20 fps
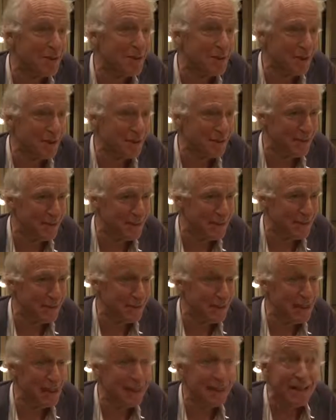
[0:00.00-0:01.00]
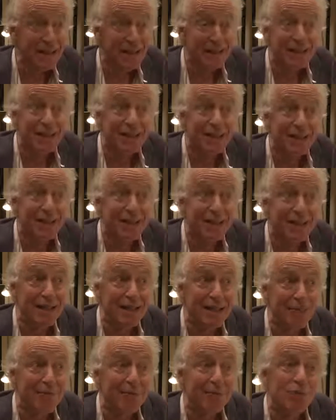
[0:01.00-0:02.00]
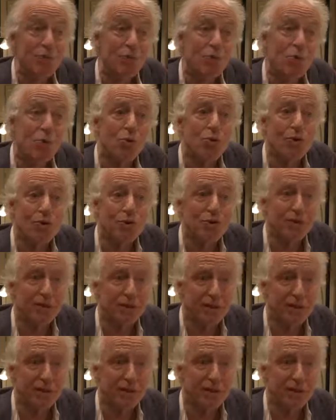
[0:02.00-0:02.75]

attend to this. Even when you walk on